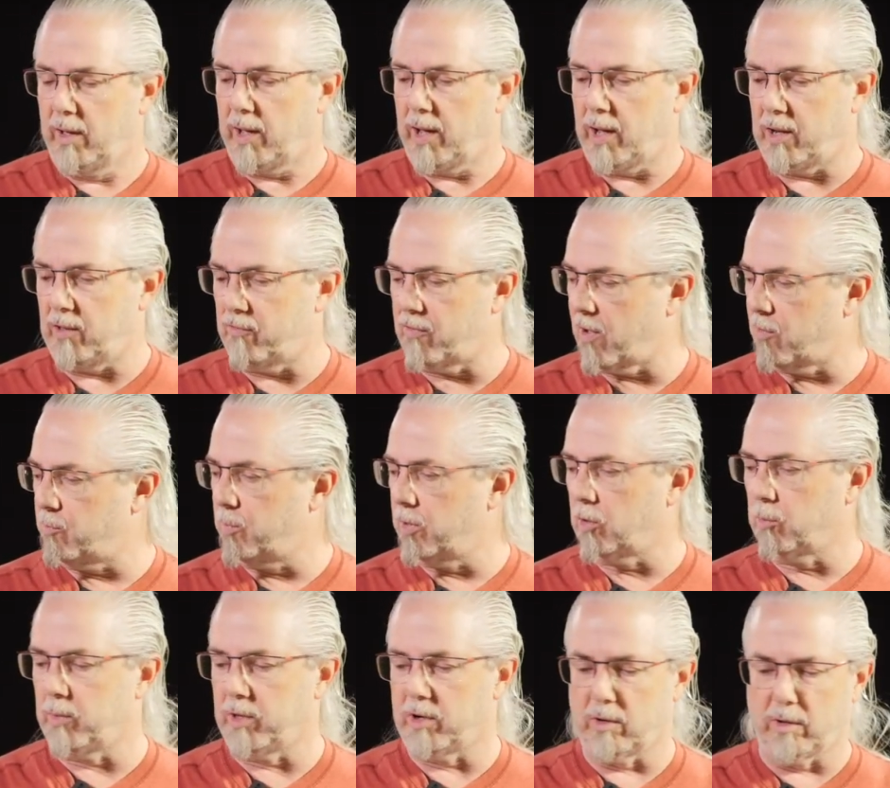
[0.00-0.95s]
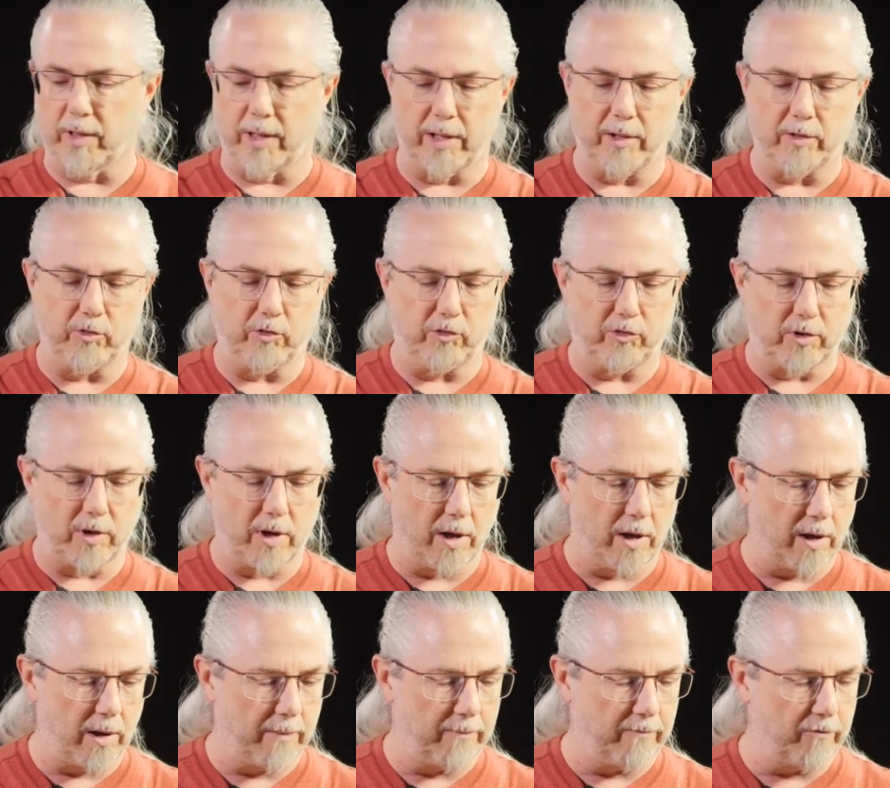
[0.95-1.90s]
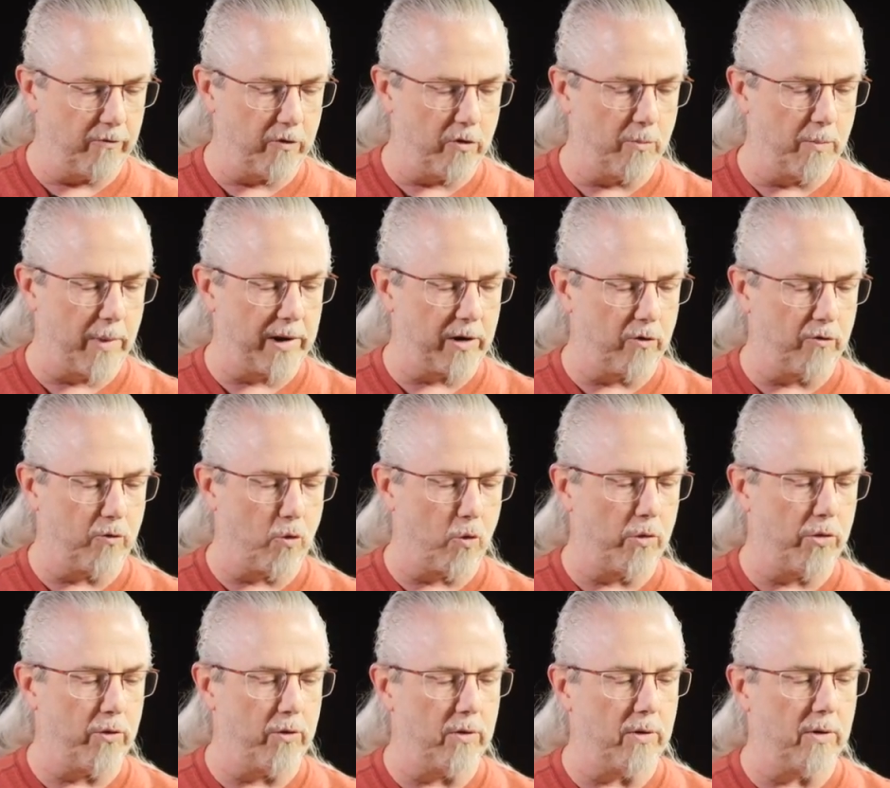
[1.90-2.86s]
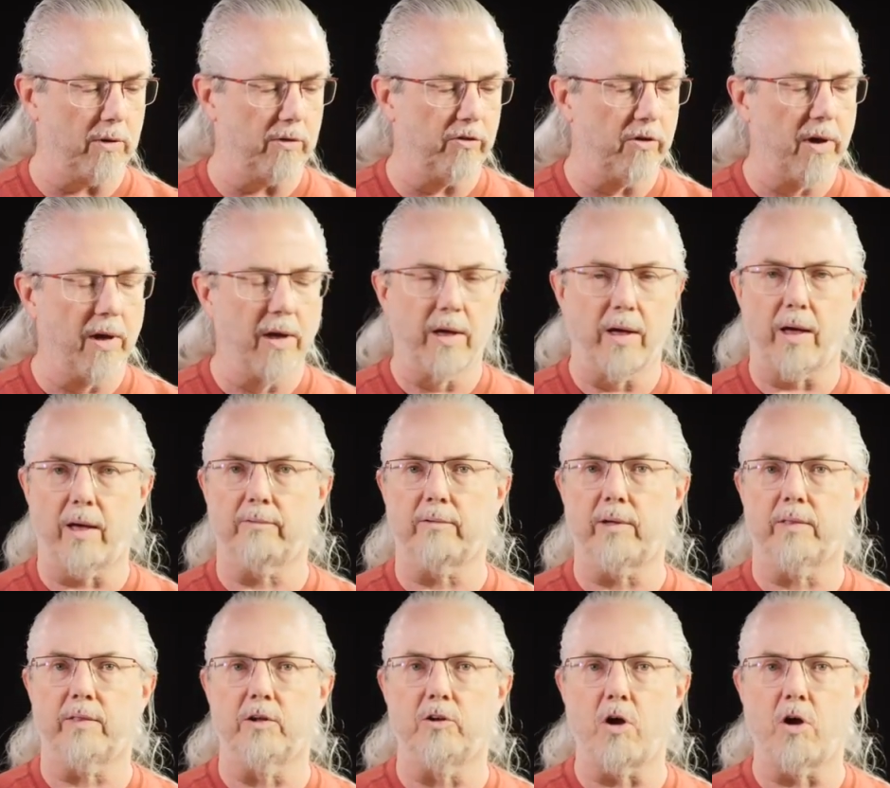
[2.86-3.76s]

85 millimeter lens for the Micro Four Thirds. I've got the